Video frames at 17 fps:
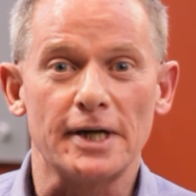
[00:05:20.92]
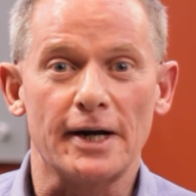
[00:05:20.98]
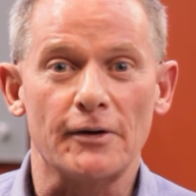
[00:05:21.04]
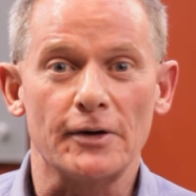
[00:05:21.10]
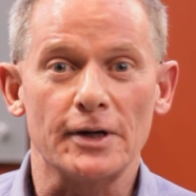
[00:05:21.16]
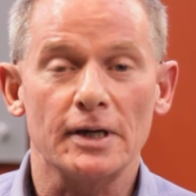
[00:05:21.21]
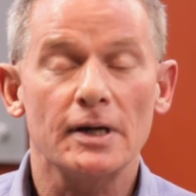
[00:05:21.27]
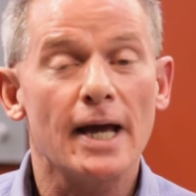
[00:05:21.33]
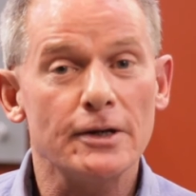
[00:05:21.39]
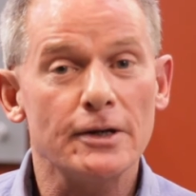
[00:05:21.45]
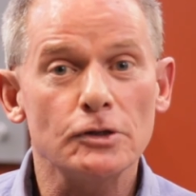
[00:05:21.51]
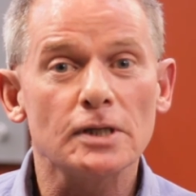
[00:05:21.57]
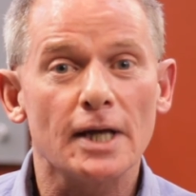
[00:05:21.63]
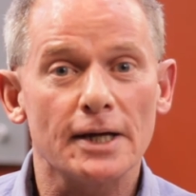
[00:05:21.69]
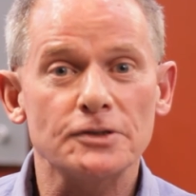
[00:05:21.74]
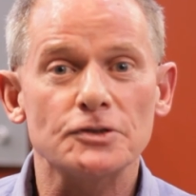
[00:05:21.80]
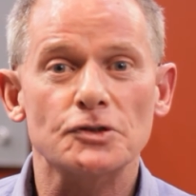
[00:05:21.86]
area and you'd like
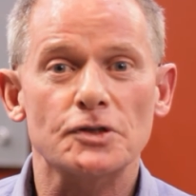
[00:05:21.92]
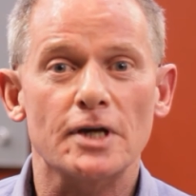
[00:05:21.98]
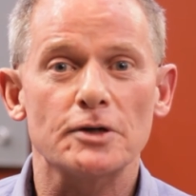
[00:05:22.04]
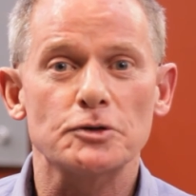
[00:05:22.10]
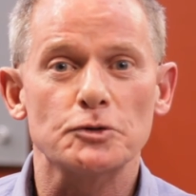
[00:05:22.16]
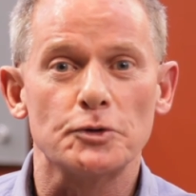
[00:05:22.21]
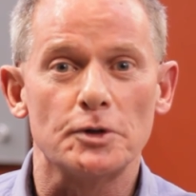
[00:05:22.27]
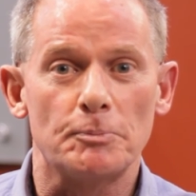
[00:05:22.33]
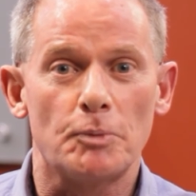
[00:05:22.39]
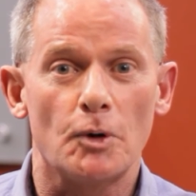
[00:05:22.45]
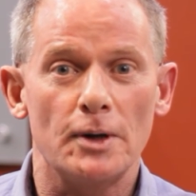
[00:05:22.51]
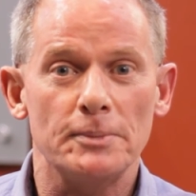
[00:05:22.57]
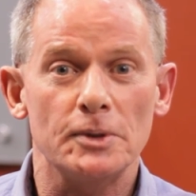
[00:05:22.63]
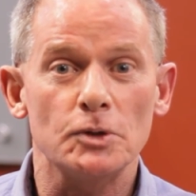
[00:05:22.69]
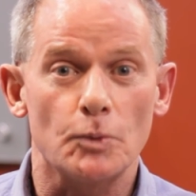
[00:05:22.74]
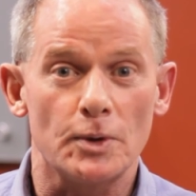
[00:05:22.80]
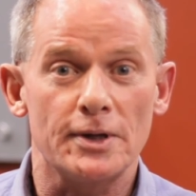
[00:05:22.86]
to schedule an appointment
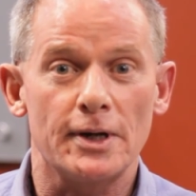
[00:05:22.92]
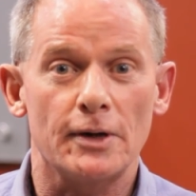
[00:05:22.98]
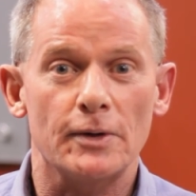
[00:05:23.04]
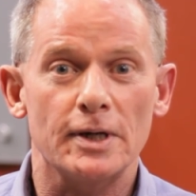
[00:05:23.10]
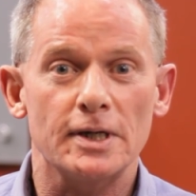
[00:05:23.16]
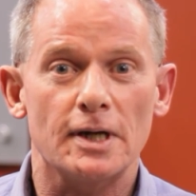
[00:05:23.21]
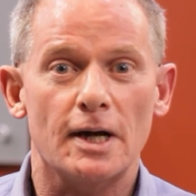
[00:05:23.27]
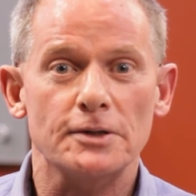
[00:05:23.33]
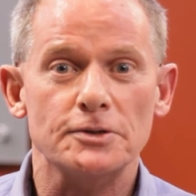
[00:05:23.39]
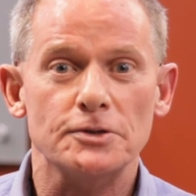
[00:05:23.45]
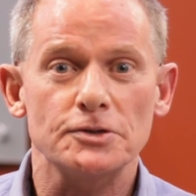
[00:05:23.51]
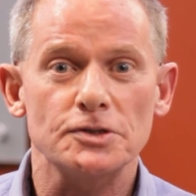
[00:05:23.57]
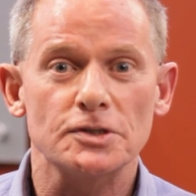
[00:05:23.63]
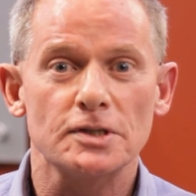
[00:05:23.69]
with Hearing Doctors,